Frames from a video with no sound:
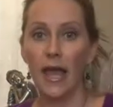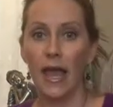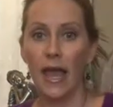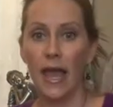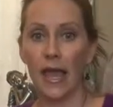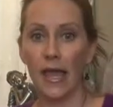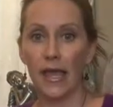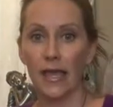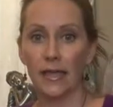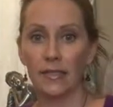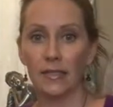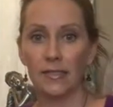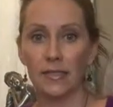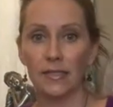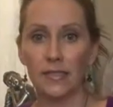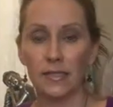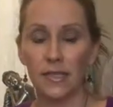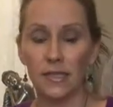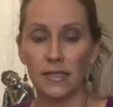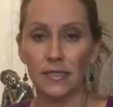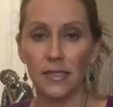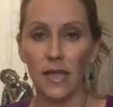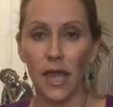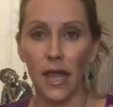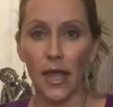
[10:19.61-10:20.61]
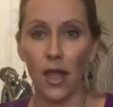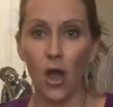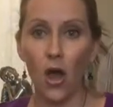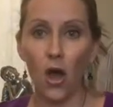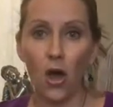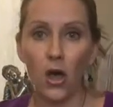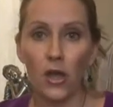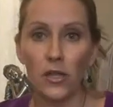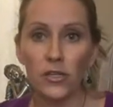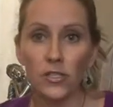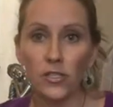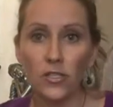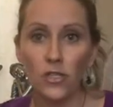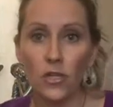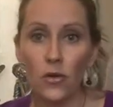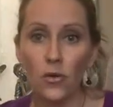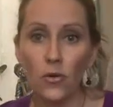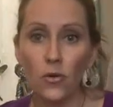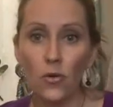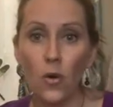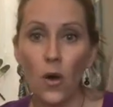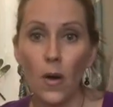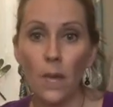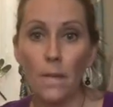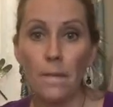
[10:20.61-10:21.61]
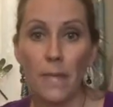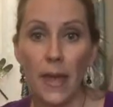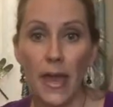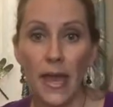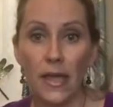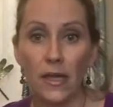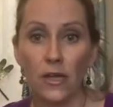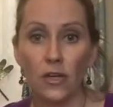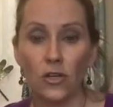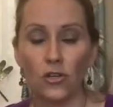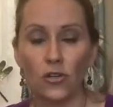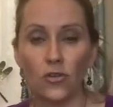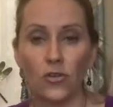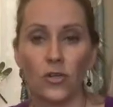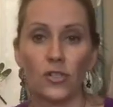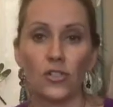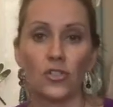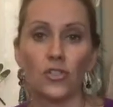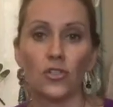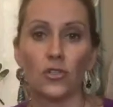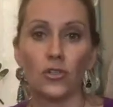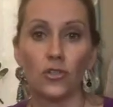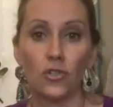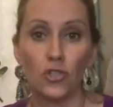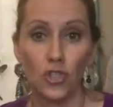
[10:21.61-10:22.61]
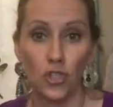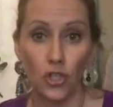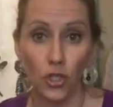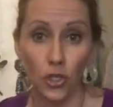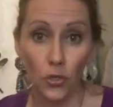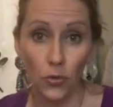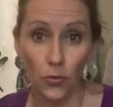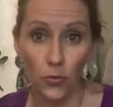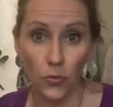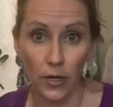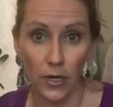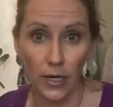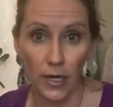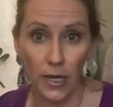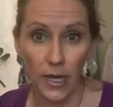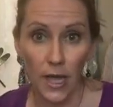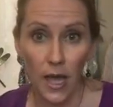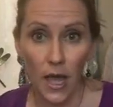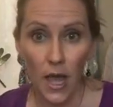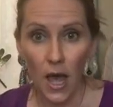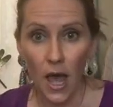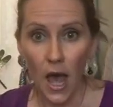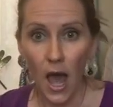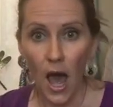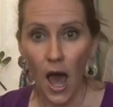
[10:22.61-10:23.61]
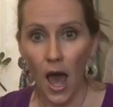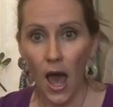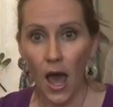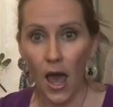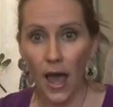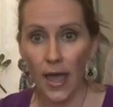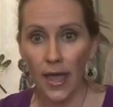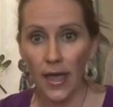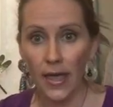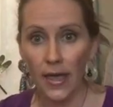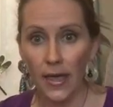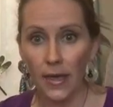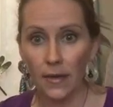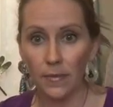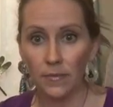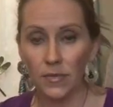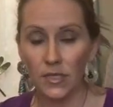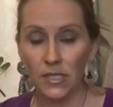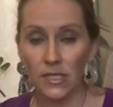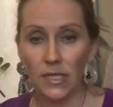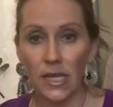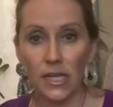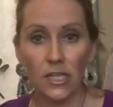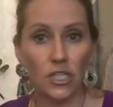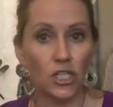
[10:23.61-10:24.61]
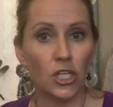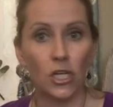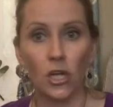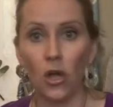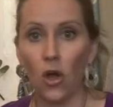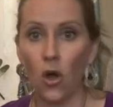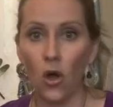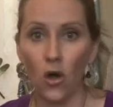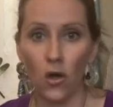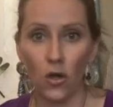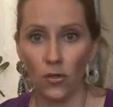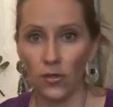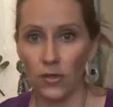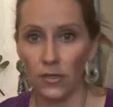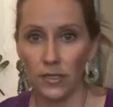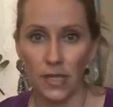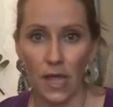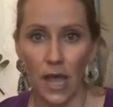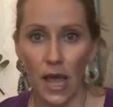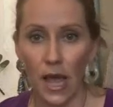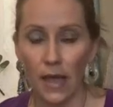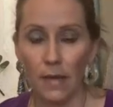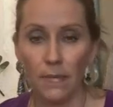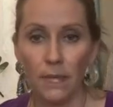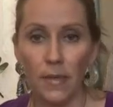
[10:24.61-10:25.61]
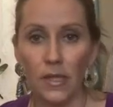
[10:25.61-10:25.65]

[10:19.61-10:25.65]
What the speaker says: And since I also make crystal jewelry, I am saging all the time.